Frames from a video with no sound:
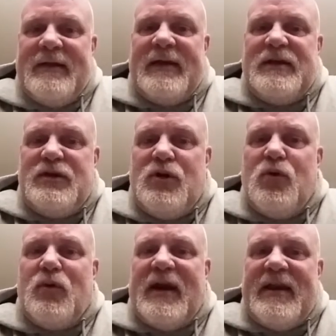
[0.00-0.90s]
that
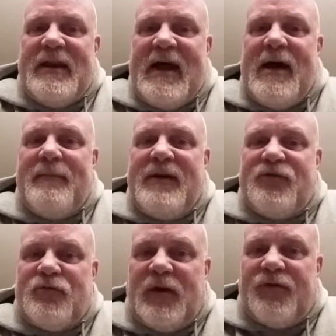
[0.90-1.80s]
you cannot be
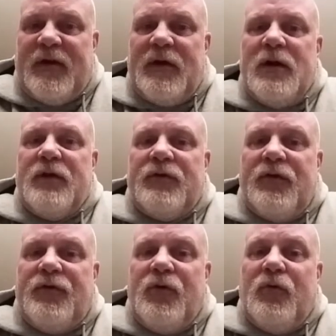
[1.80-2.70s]
trusted to
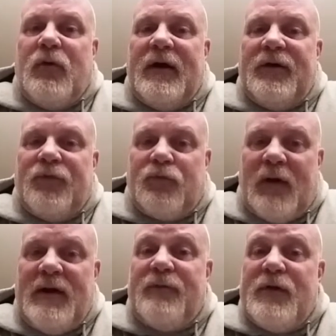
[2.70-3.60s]
do what is
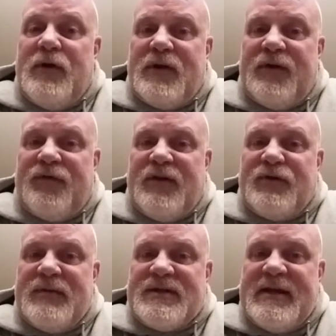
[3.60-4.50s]
right for your
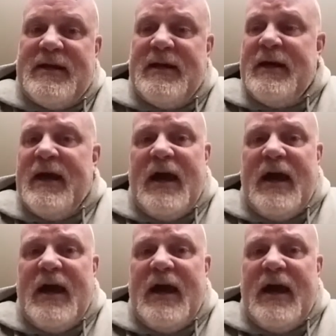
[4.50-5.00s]
constituency,